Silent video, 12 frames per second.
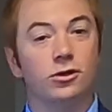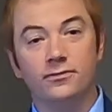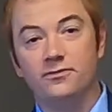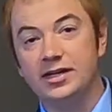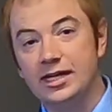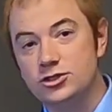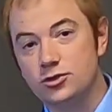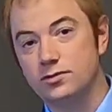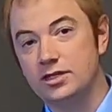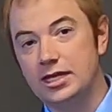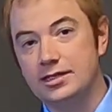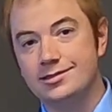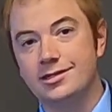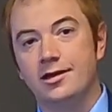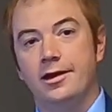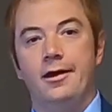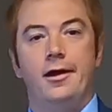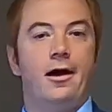your financial needs.
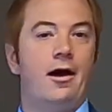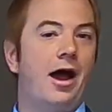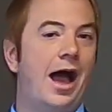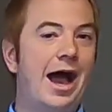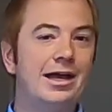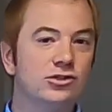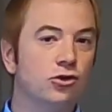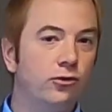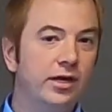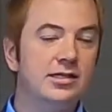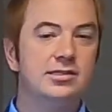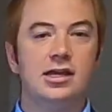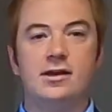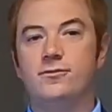As always,